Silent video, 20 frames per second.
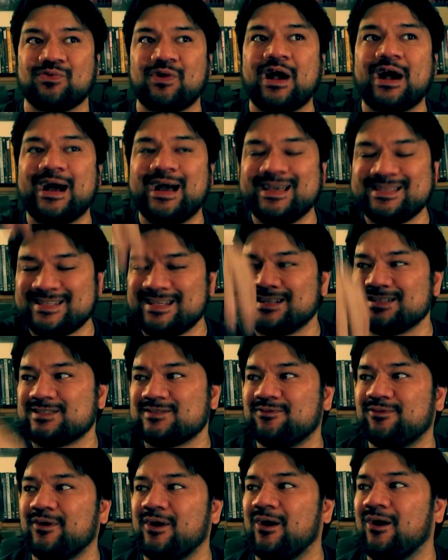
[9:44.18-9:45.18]
rise and
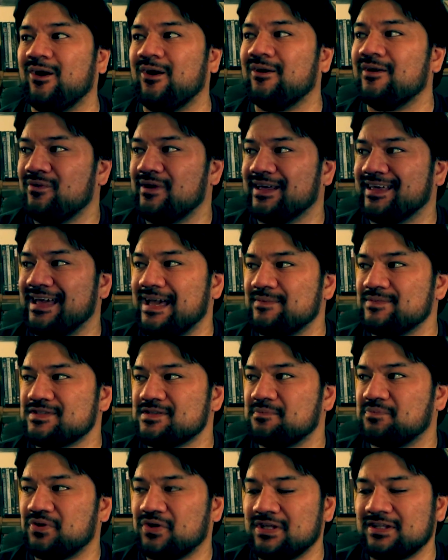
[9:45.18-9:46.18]
his fall when it came
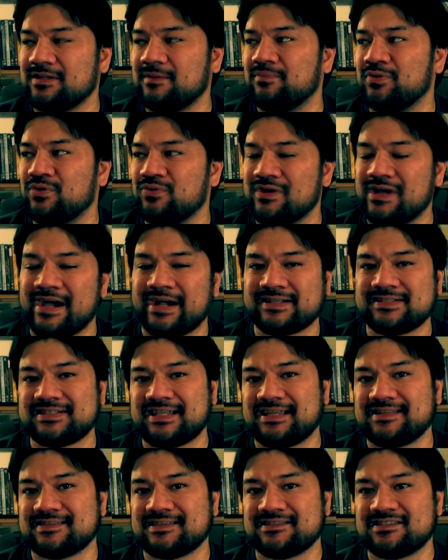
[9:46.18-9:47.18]
to putting the Boondock
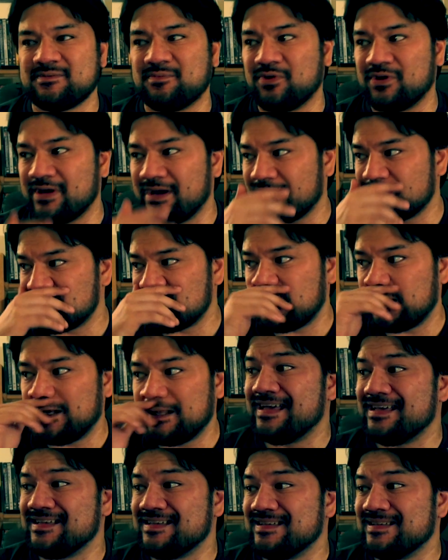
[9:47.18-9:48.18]
Saints into production.
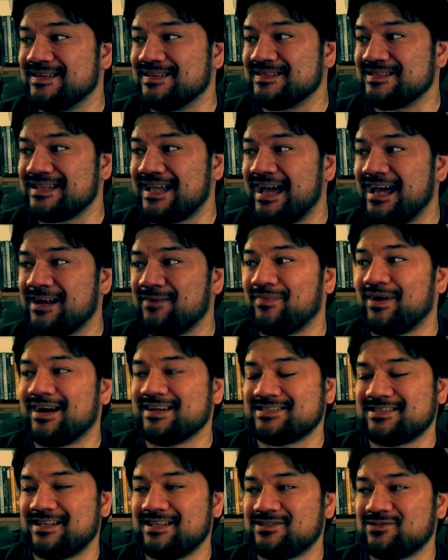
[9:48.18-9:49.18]
His
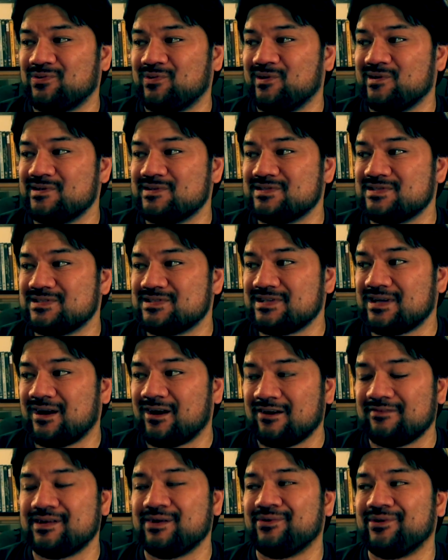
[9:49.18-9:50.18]
animosity towards
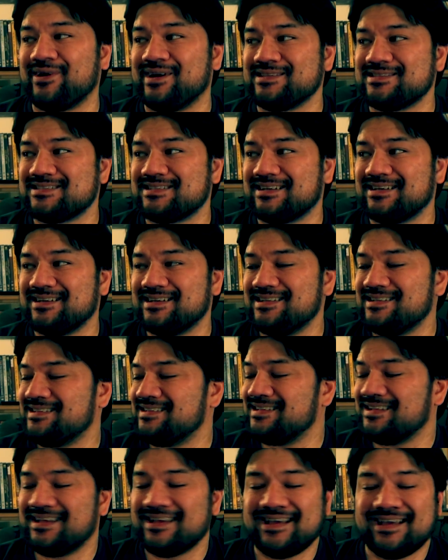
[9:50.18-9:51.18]
Harvey
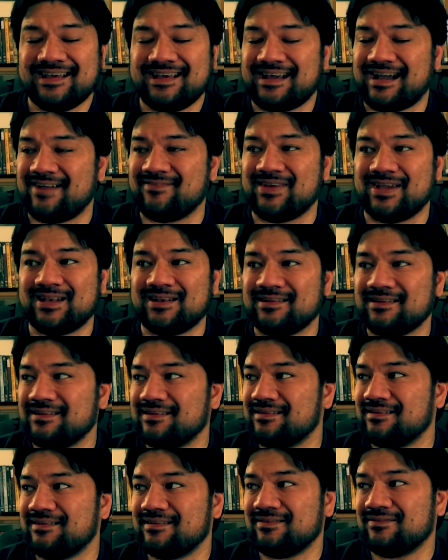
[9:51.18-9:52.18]
Weinstein, I mean,
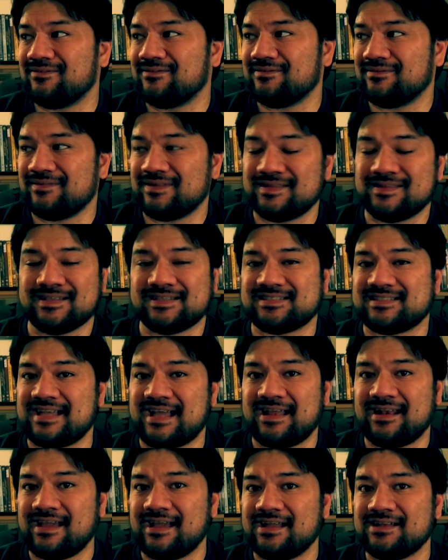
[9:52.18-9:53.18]
in this
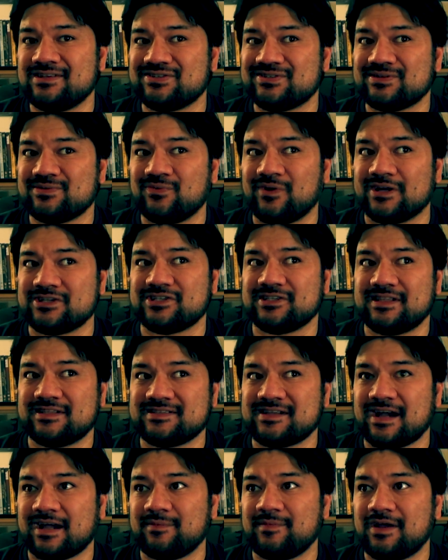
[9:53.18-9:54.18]
day and age, watching the
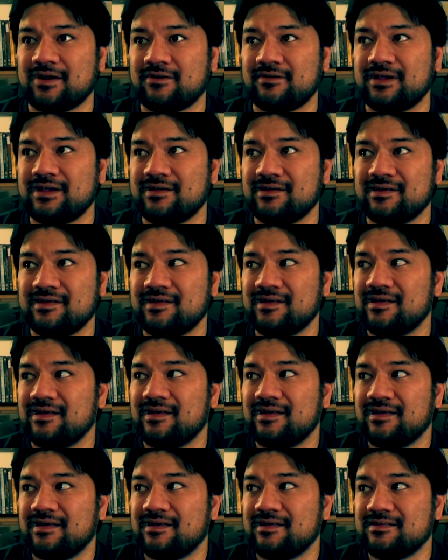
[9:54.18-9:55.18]
documentary,
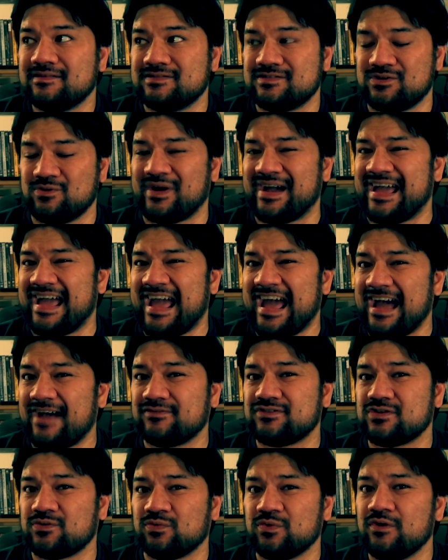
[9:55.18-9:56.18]
Do I
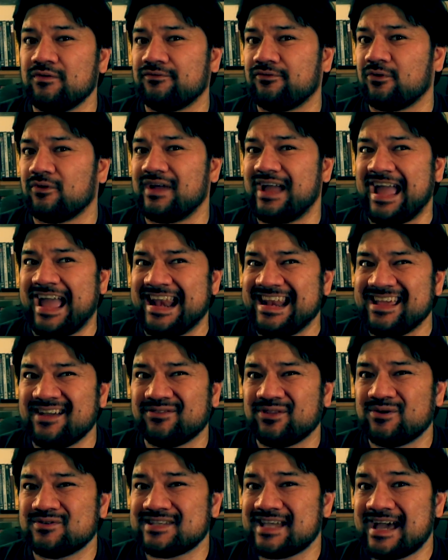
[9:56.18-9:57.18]
have to root for any
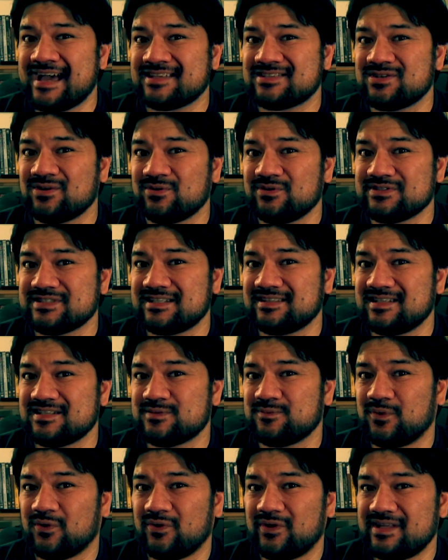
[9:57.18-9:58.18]
of those assholes at
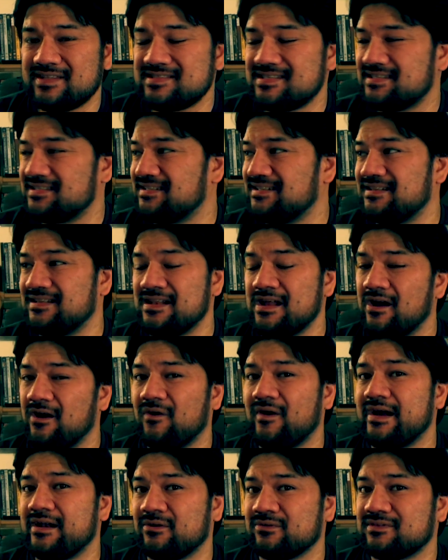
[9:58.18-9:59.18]
this point?
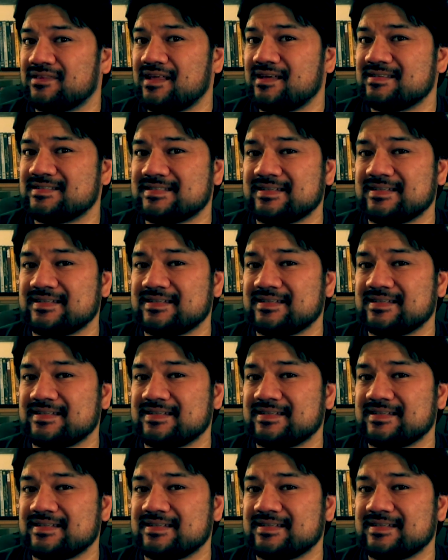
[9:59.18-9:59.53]
No, I don't think